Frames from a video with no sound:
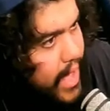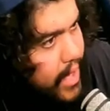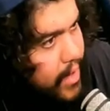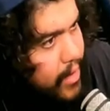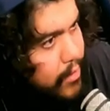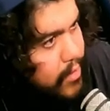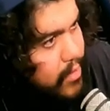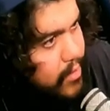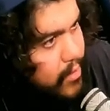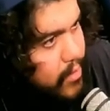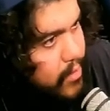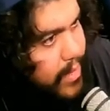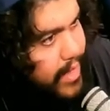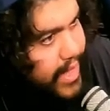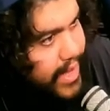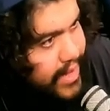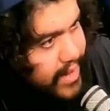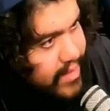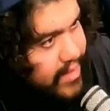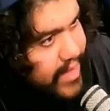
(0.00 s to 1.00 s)
was supposed to be like a
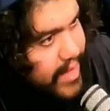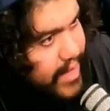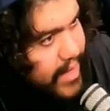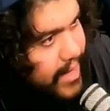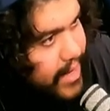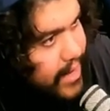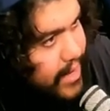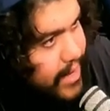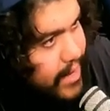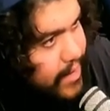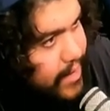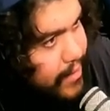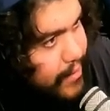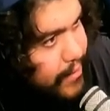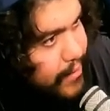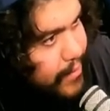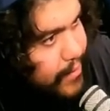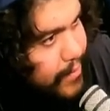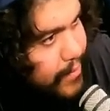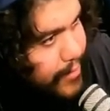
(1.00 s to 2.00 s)
descendant
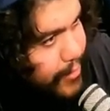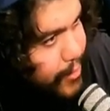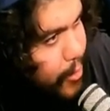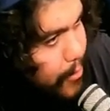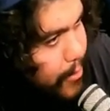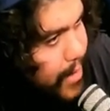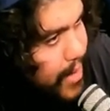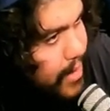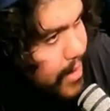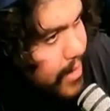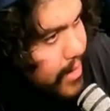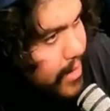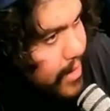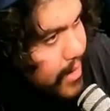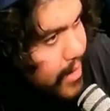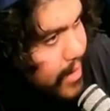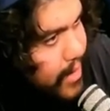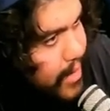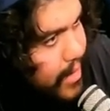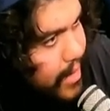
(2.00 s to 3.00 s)
of Scorpion
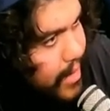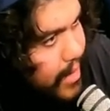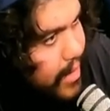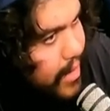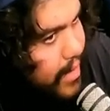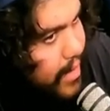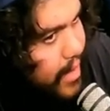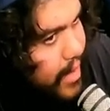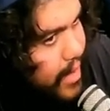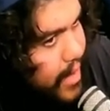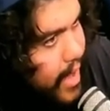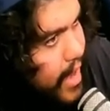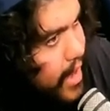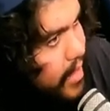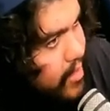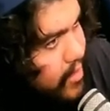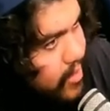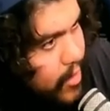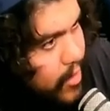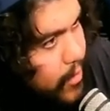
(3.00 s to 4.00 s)
and it
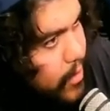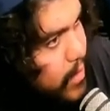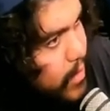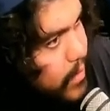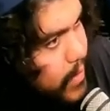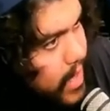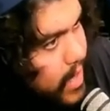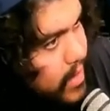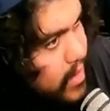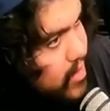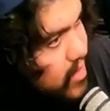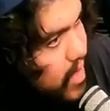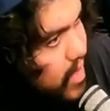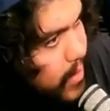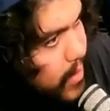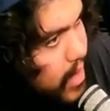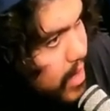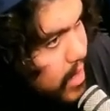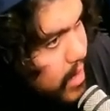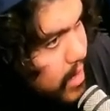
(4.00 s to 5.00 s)
still would have went on the same
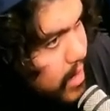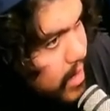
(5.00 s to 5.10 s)
way.